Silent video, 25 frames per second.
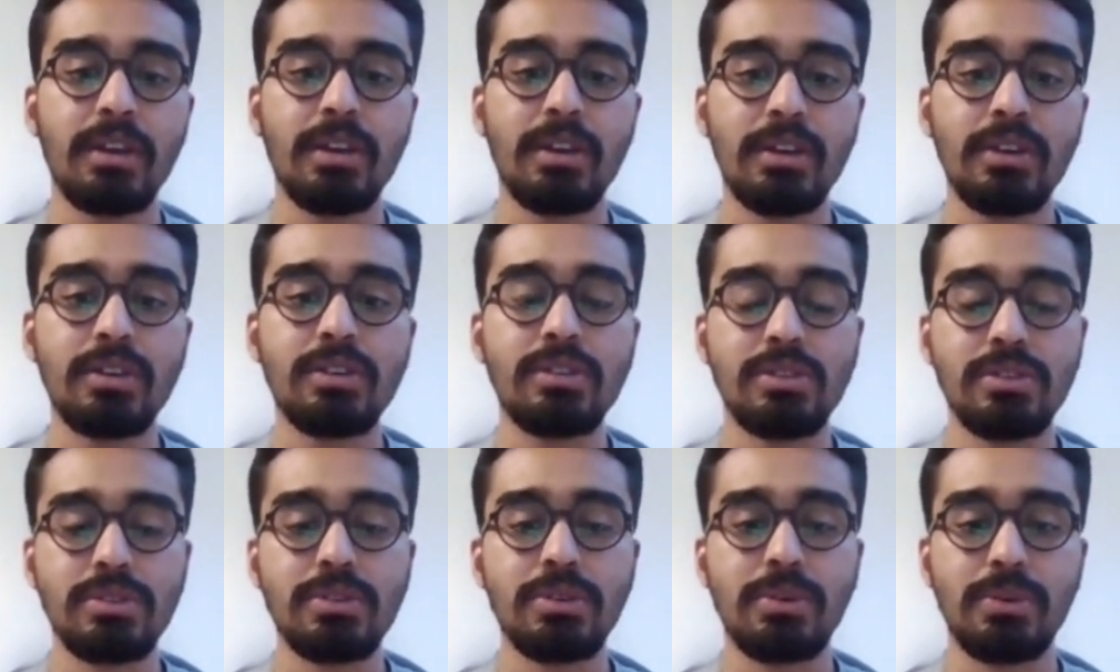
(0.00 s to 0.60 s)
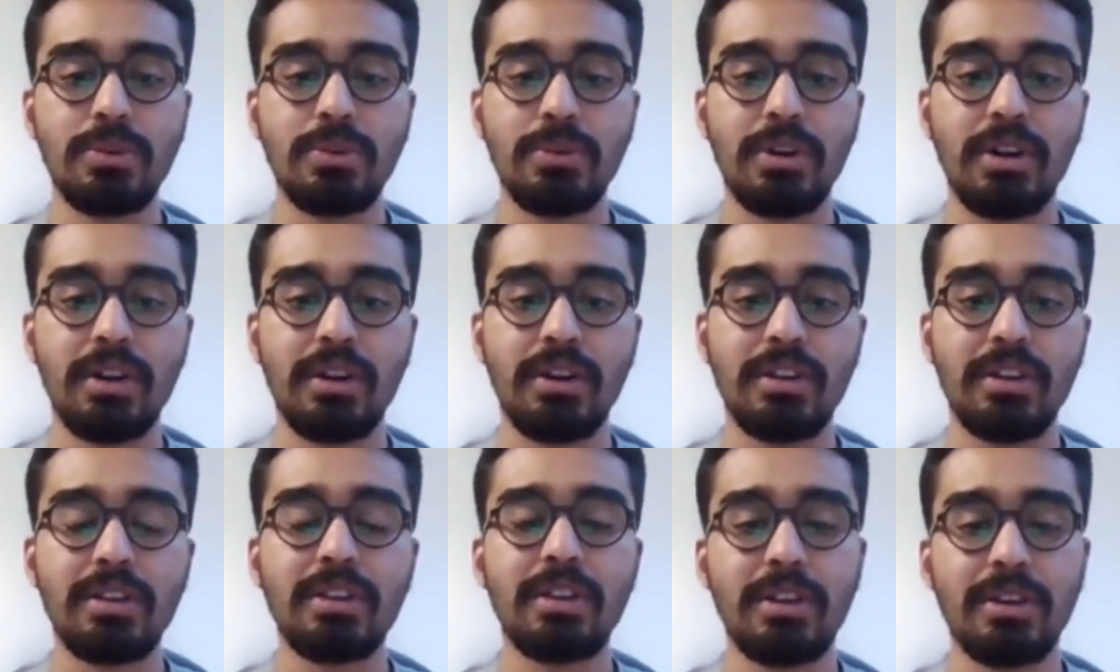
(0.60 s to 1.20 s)
Right. So
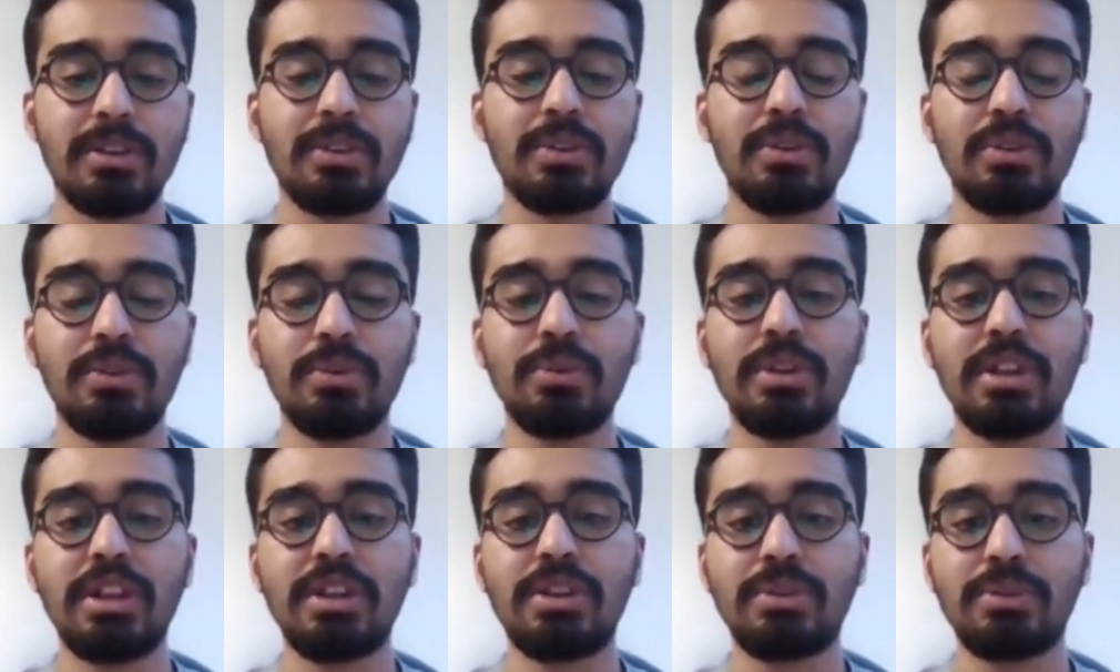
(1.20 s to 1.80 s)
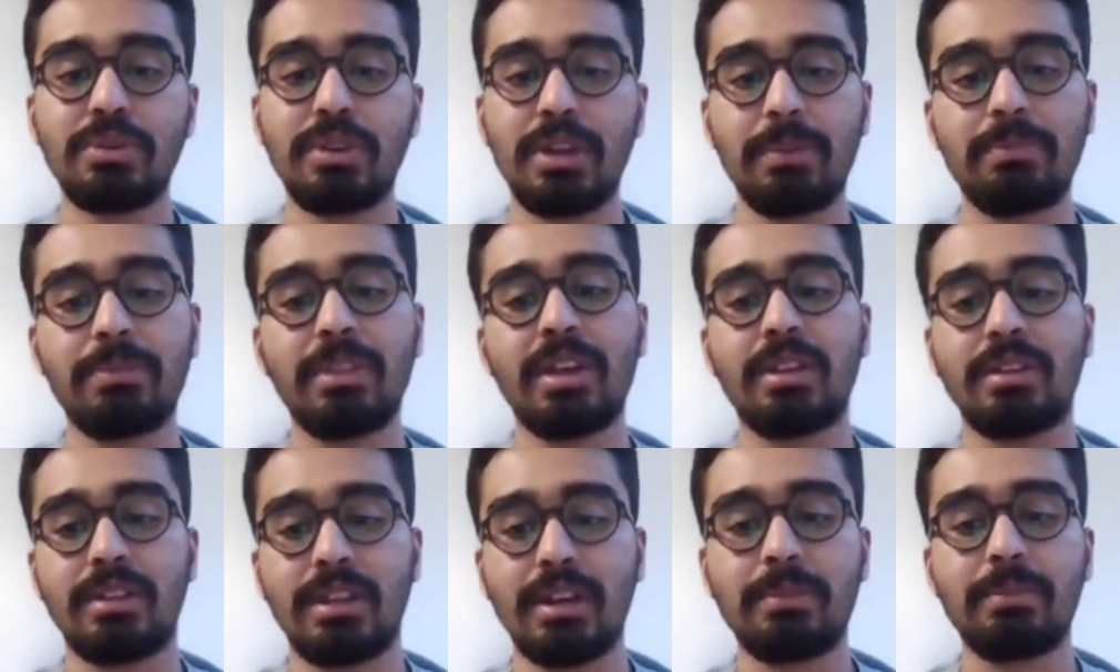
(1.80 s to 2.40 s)
uh, yeah, you do need to keep
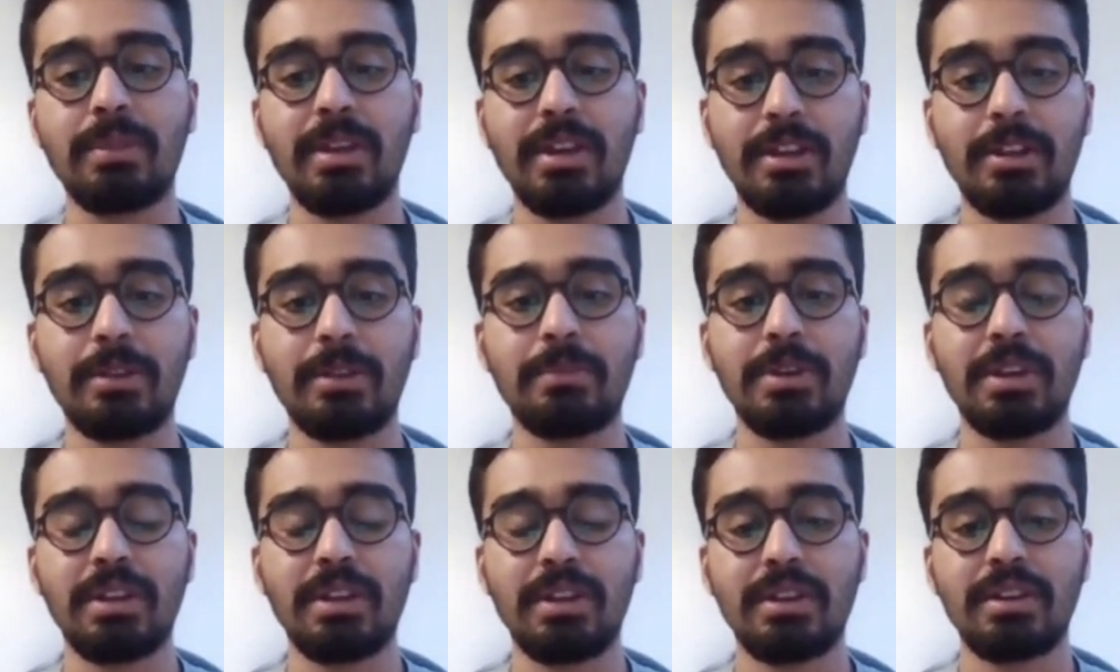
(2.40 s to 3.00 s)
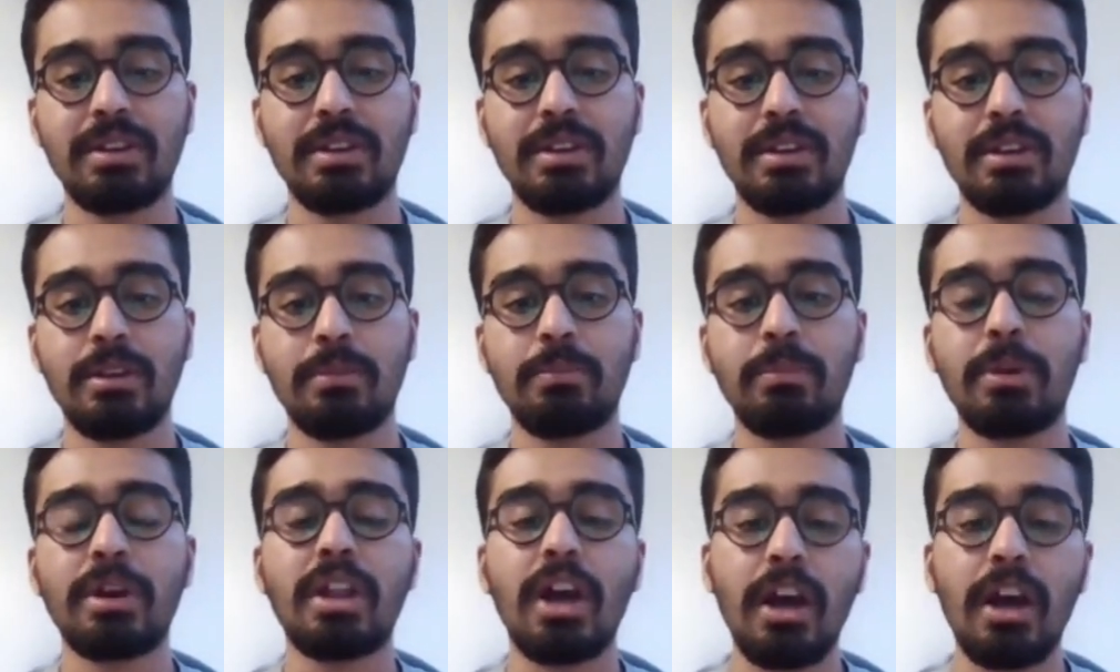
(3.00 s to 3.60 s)
that timeline in mind. Yeah,
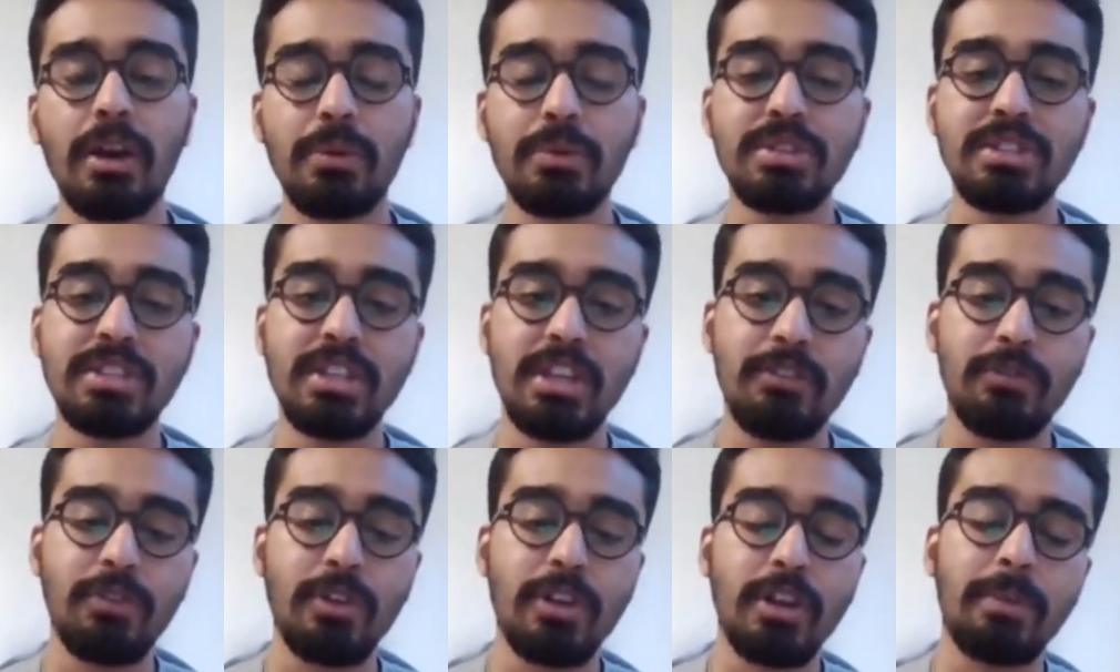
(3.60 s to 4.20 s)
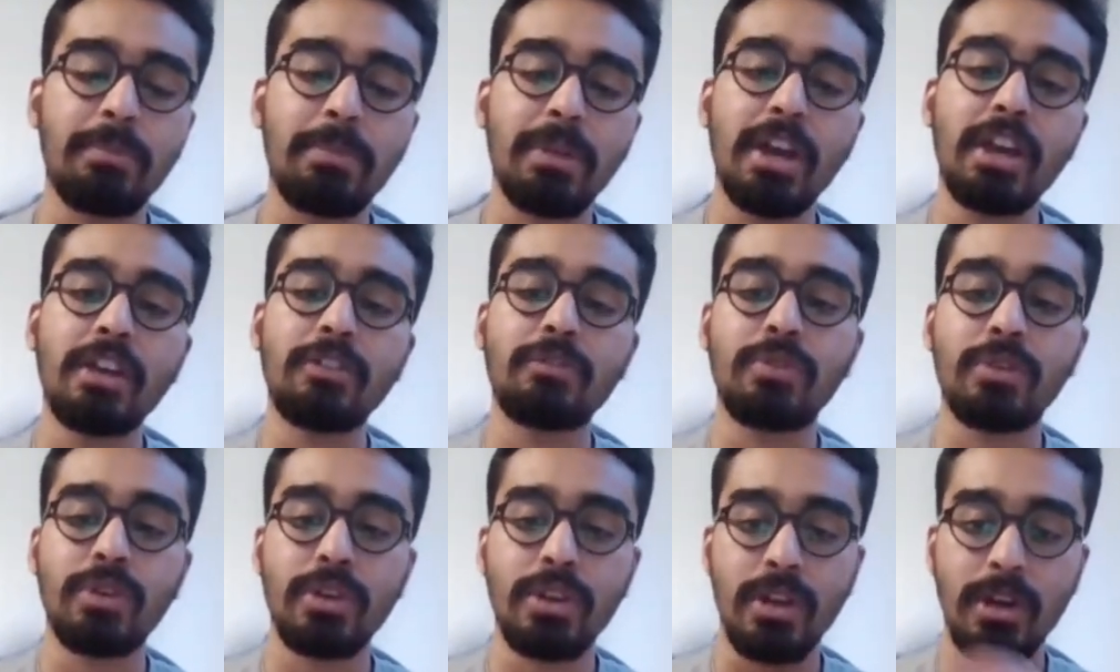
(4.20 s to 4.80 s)
yeah, But I would say if you're
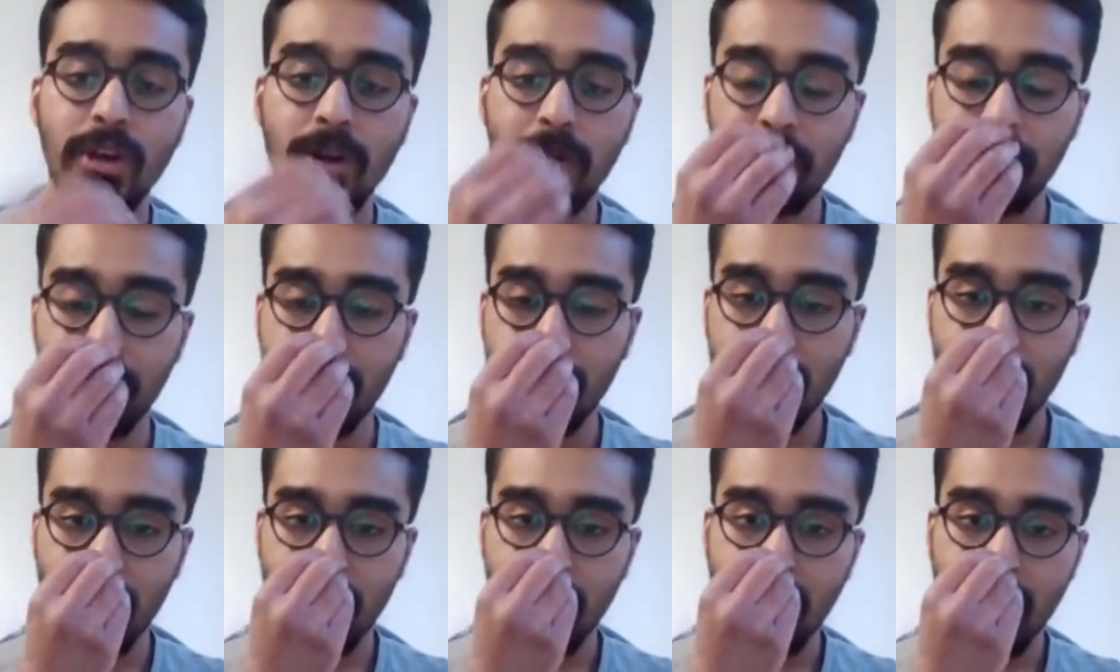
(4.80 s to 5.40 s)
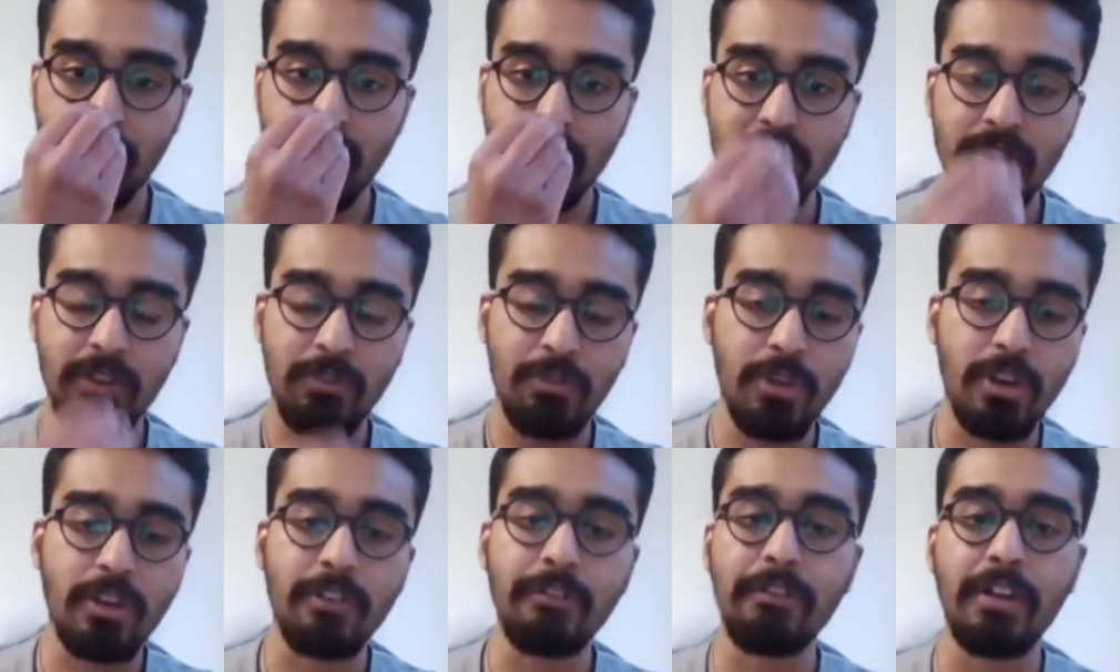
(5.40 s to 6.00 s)
applying for a, uh,
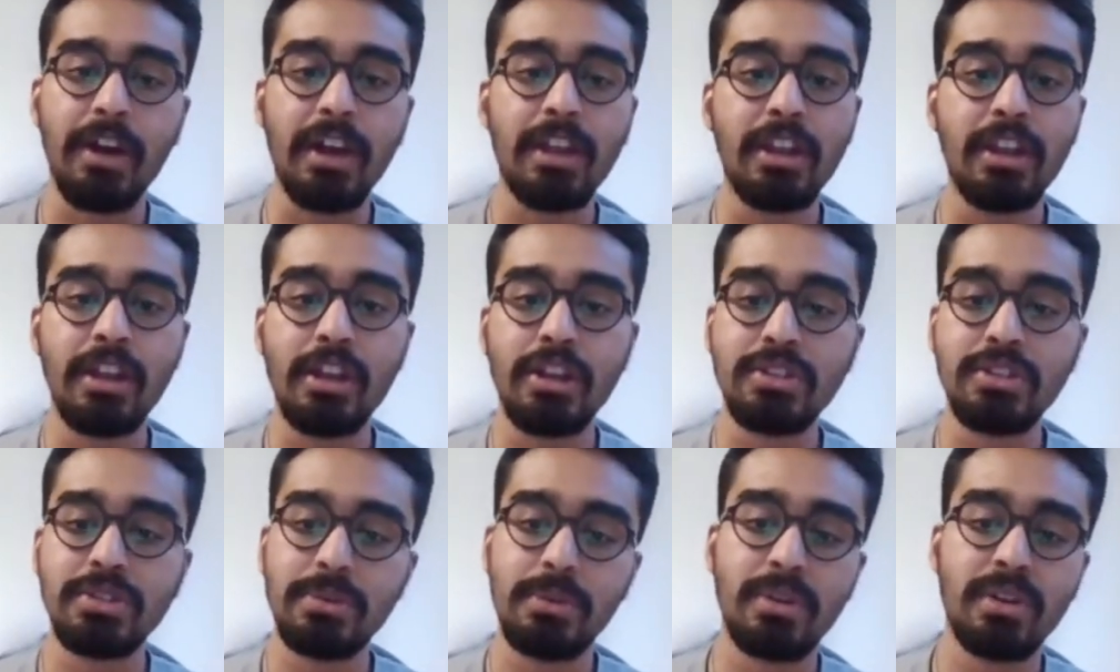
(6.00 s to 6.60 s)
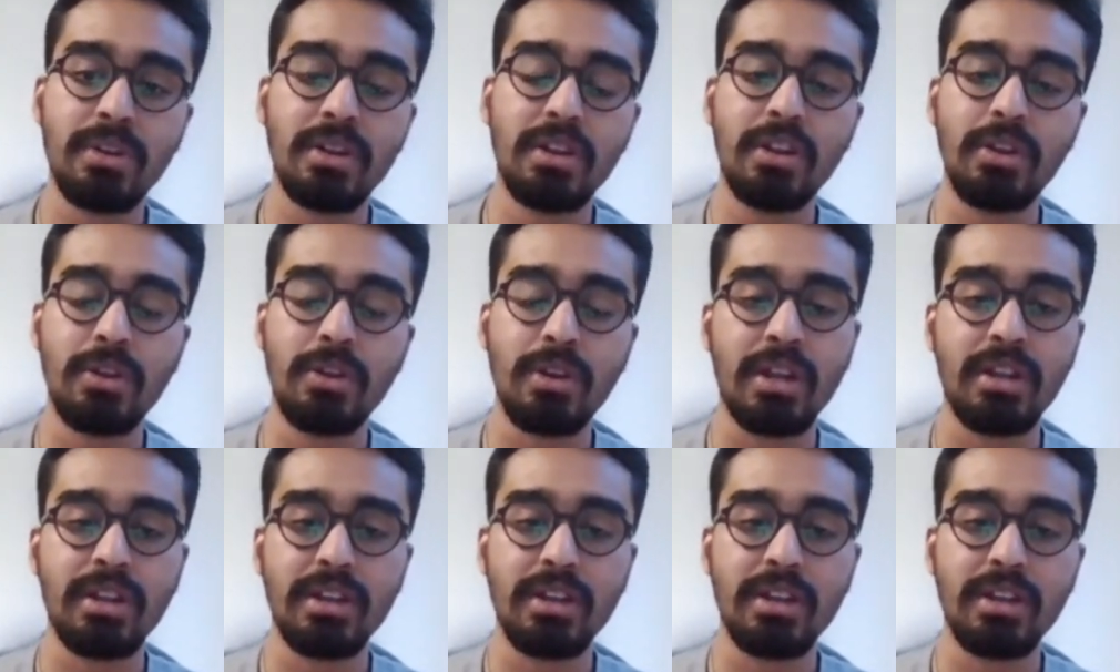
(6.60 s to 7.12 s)
if you're a final year student in your